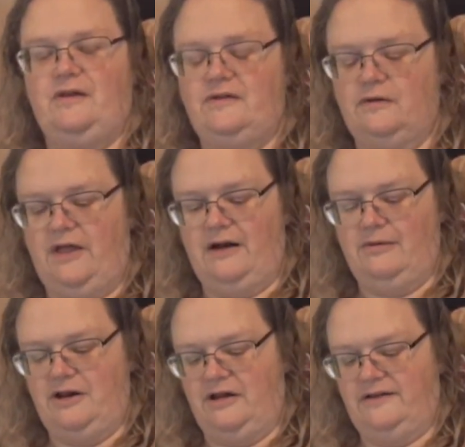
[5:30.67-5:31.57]
So that'll
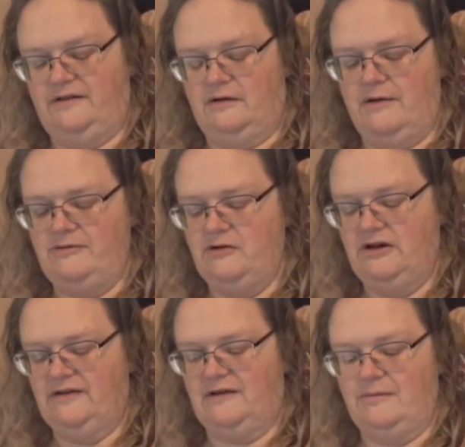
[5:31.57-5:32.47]
be nice. So I'm
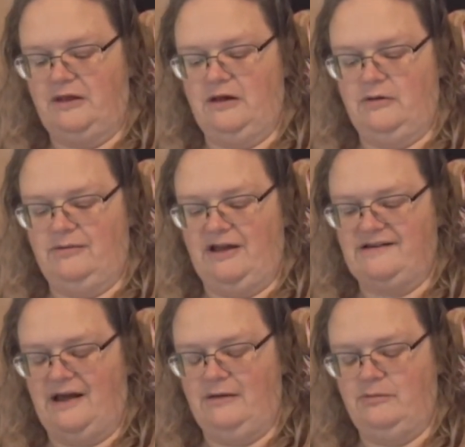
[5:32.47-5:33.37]
doing something with my
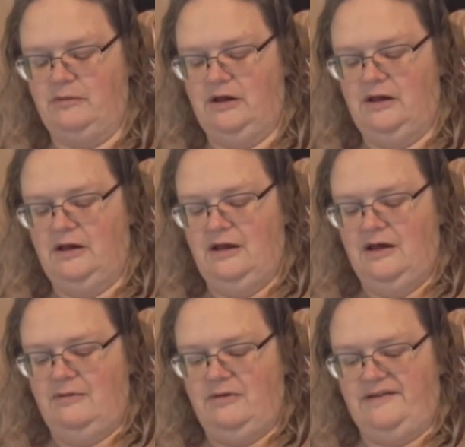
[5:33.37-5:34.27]
time
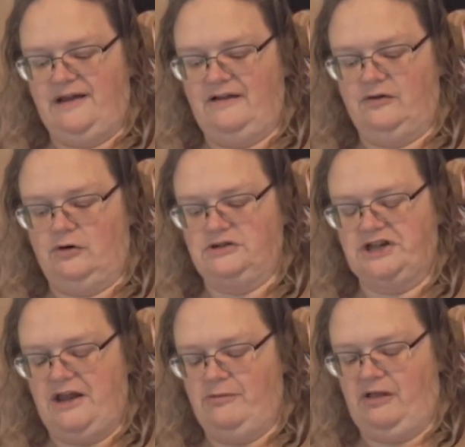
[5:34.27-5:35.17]
besides
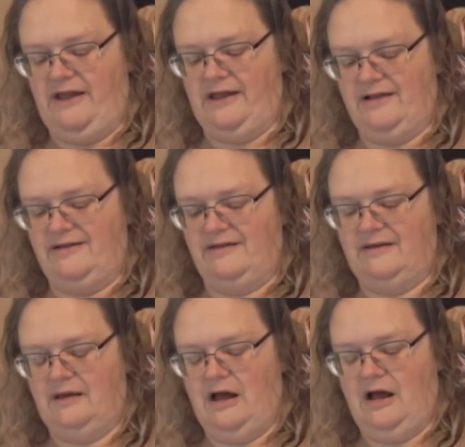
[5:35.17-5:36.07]
crocheting blankets.
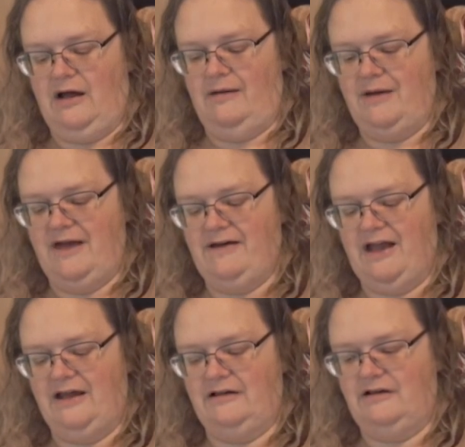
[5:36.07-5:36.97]
I
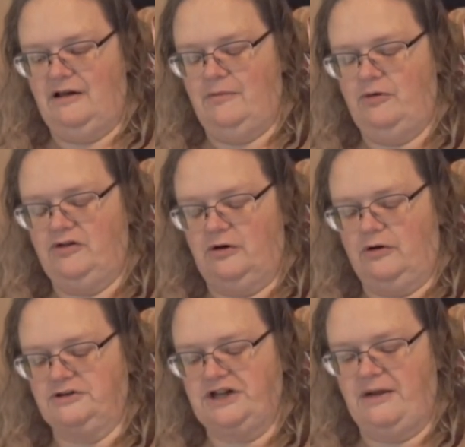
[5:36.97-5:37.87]
kind of put the
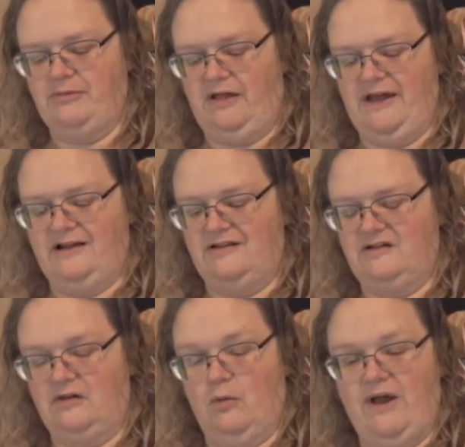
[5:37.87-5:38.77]
crocheting blankets
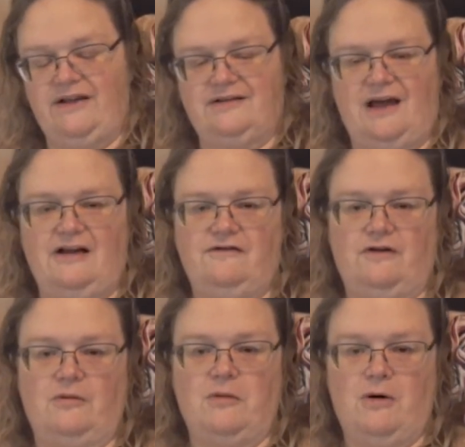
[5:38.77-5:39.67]
to the wayside
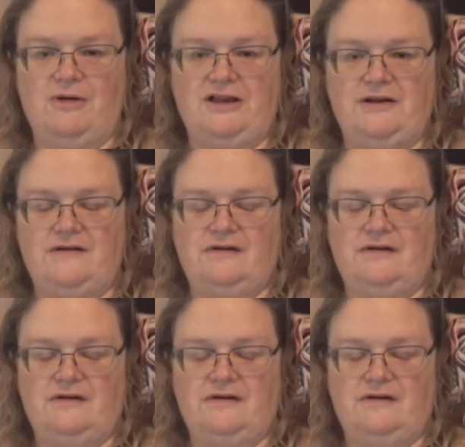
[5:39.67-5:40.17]
for the moment.